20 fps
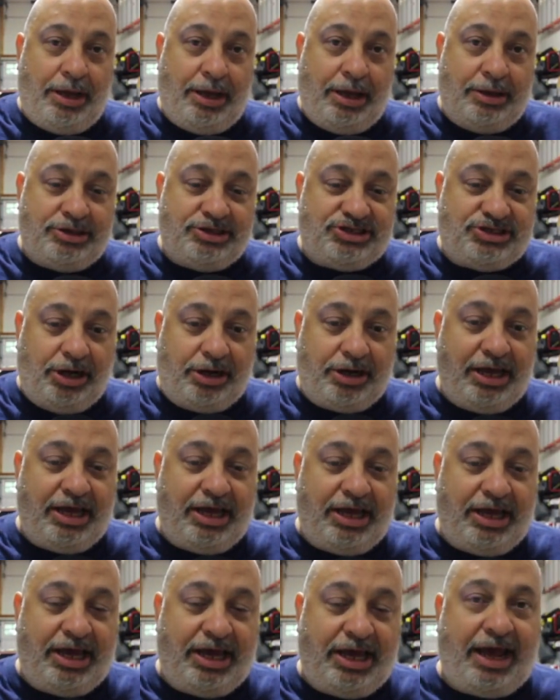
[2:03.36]
stuck
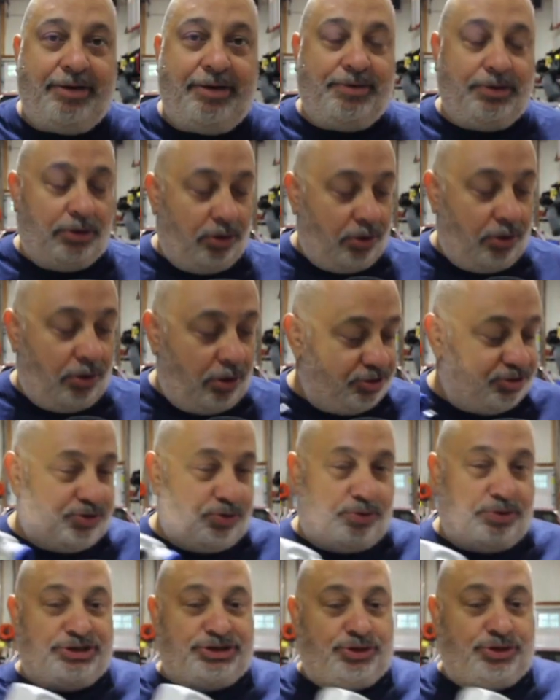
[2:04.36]
again. Long
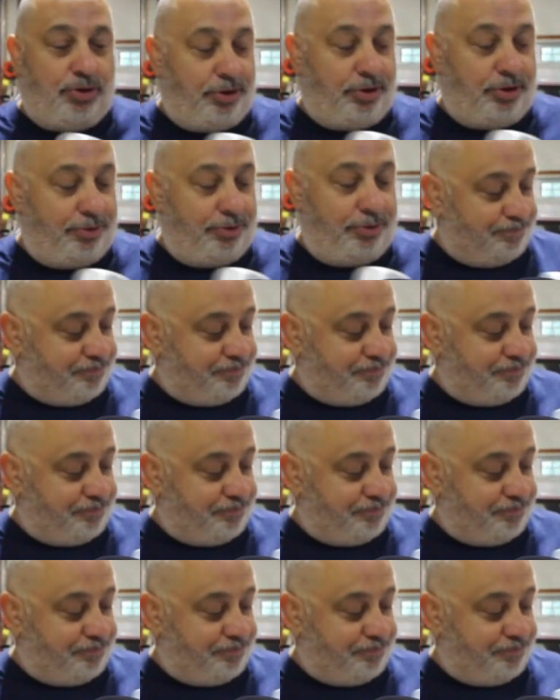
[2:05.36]
story short,